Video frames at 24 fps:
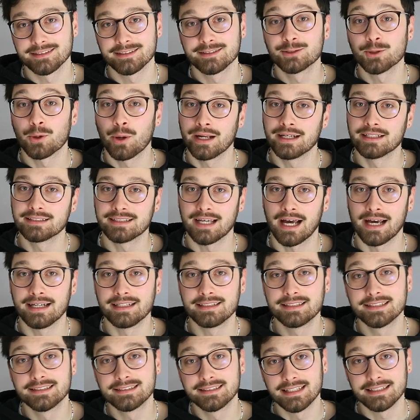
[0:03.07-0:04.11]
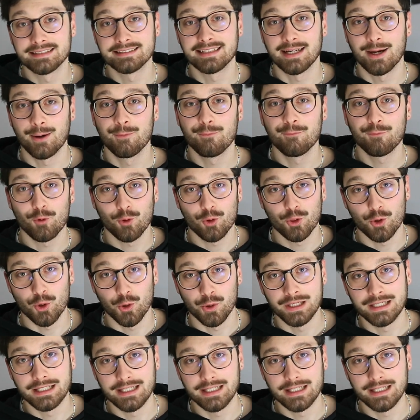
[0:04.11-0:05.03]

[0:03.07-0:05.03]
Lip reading: so I decided to sit down for 30